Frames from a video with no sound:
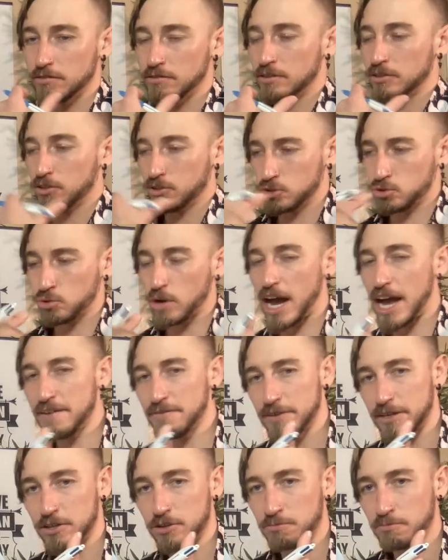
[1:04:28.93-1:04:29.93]
your
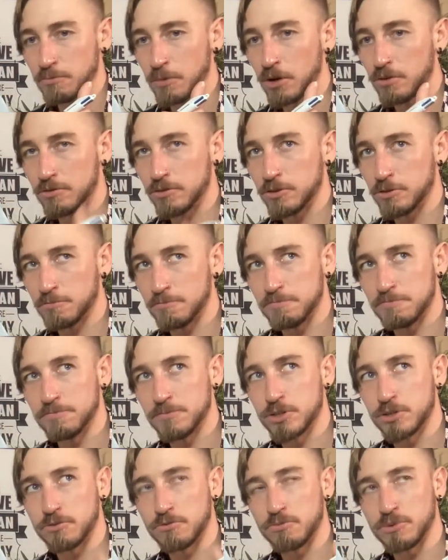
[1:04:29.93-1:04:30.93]
drive and your
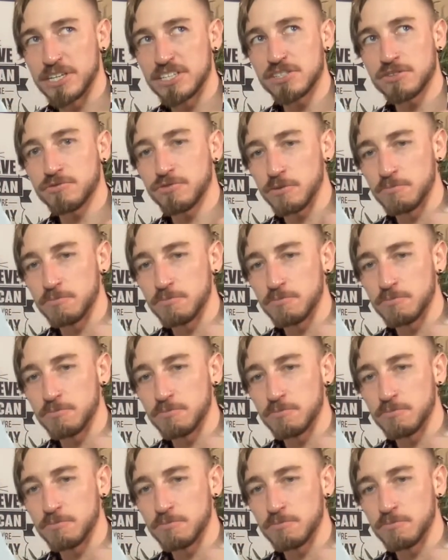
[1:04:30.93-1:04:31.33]
reason